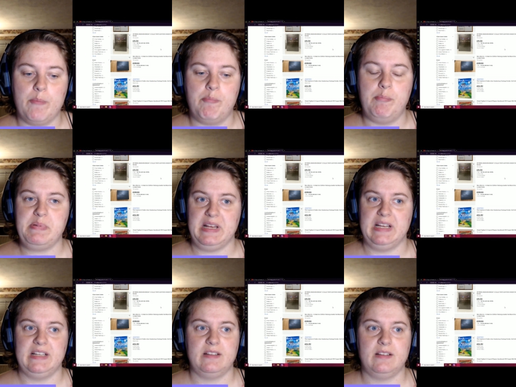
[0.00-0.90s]

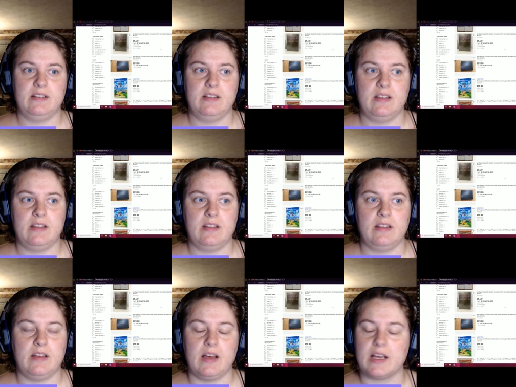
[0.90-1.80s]
But
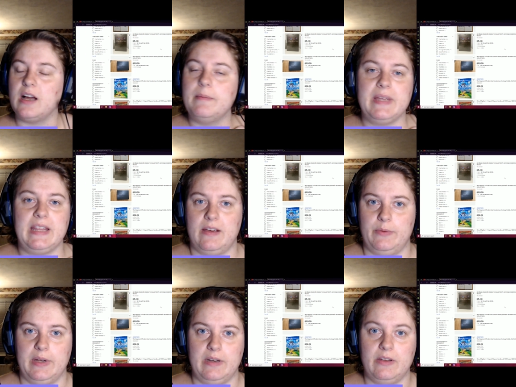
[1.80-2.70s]
I can't be the only
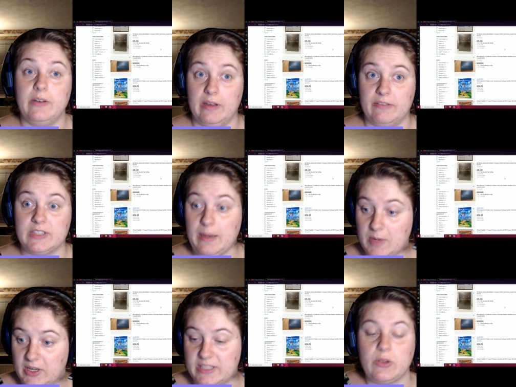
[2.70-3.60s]
one who loves game
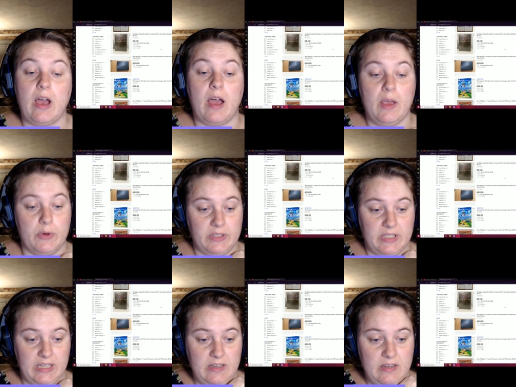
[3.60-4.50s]
guides, so I
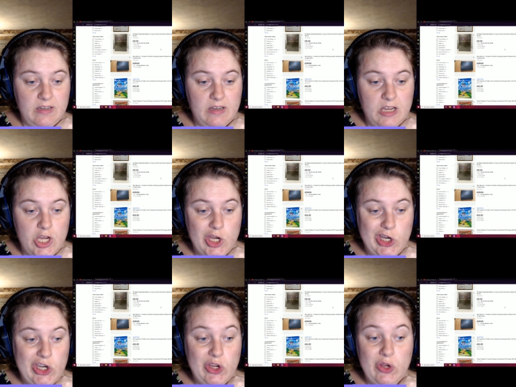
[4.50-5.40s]
wanted
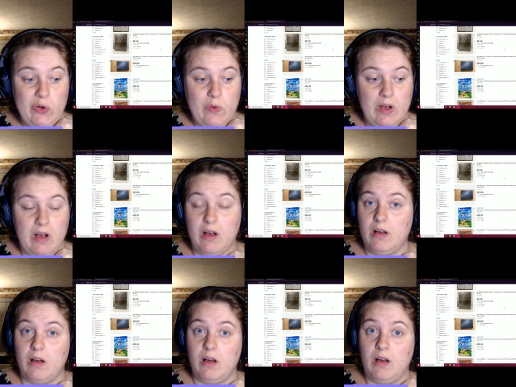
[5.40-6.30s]
to
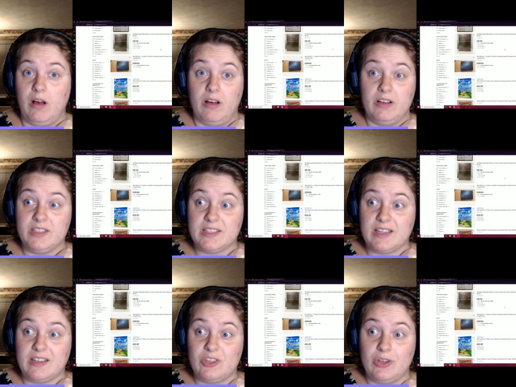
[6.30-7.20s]
ask,
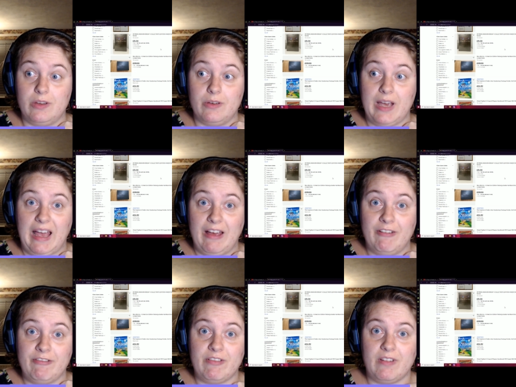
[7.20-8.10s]
do you have
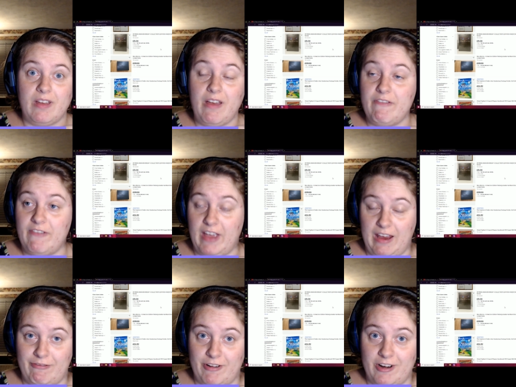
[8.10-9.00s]
a
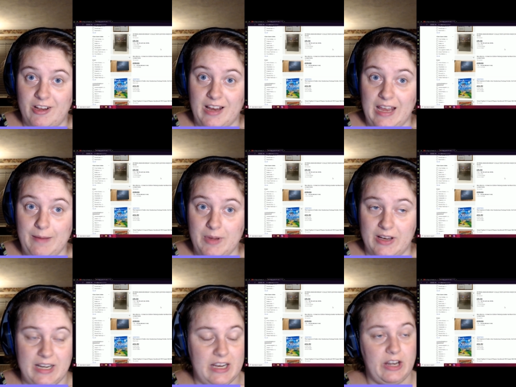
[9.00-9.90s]
favourite game
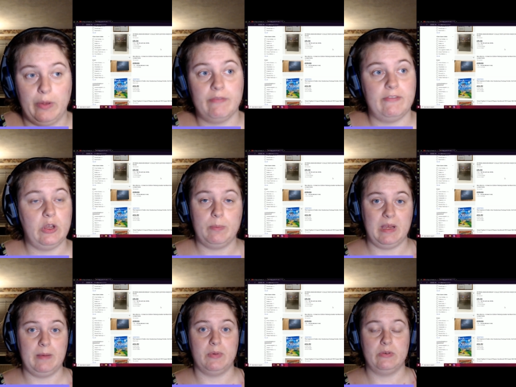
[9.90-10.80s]
guide? I know a few
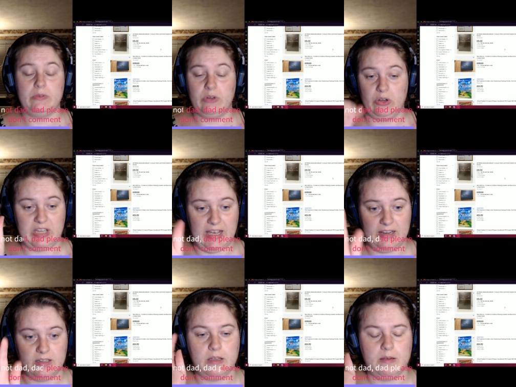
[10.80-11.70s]
people, not Dad,
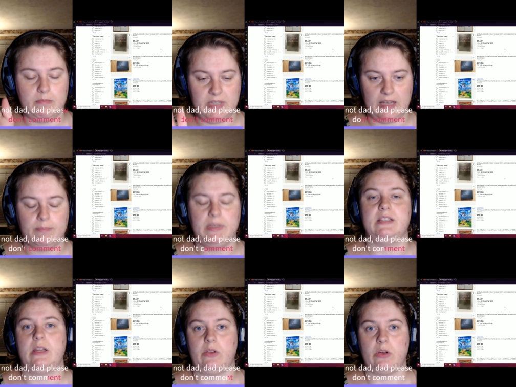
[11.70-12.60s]
Dad please
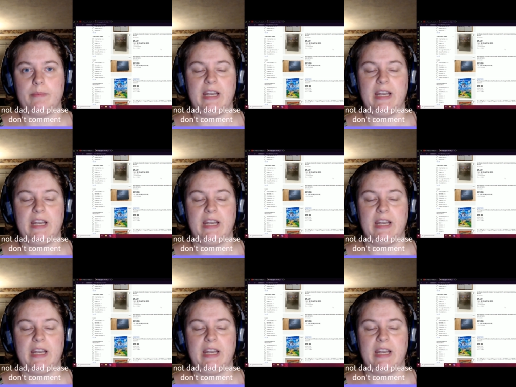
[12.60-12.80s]
don't comment.